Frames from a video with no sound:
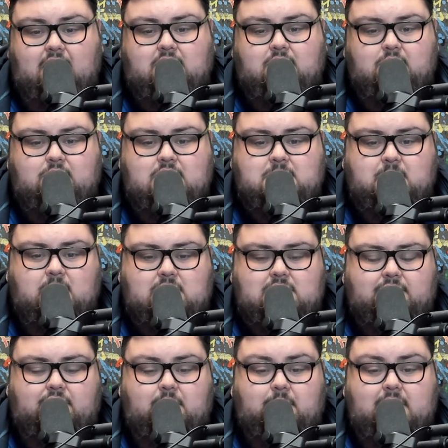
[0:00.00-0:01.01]
Narkun, I
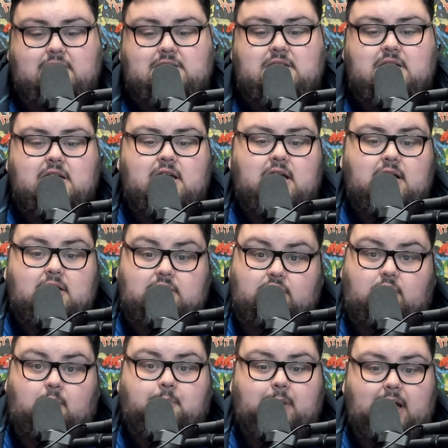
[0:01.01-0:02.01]
suppose, if he wins.
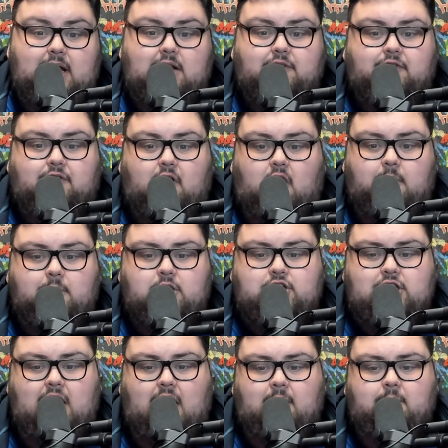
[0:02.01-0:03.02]
You know, being the former
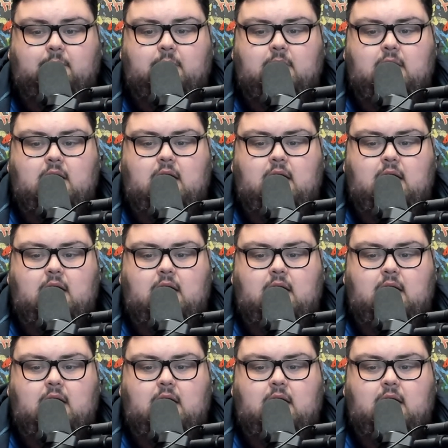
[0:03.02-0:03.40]
champ.